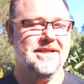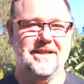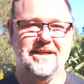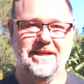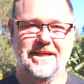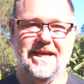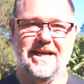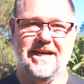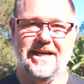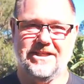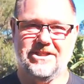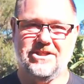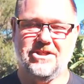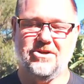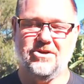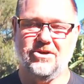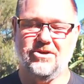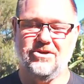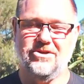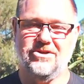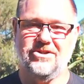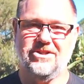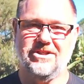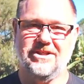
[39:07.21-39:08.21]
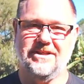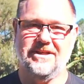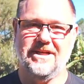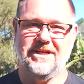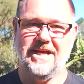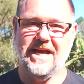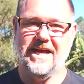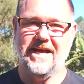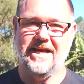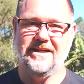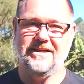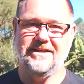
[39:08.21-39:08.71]
But yeah,
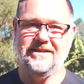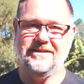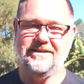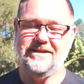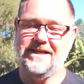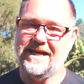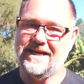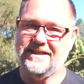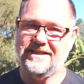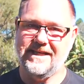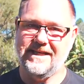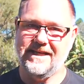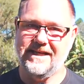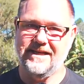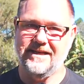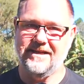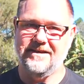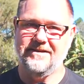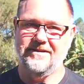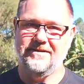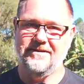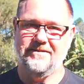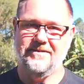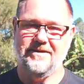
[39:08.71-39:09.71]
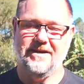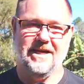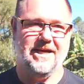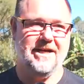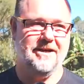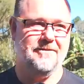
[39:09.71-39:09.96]
exclusion and netting,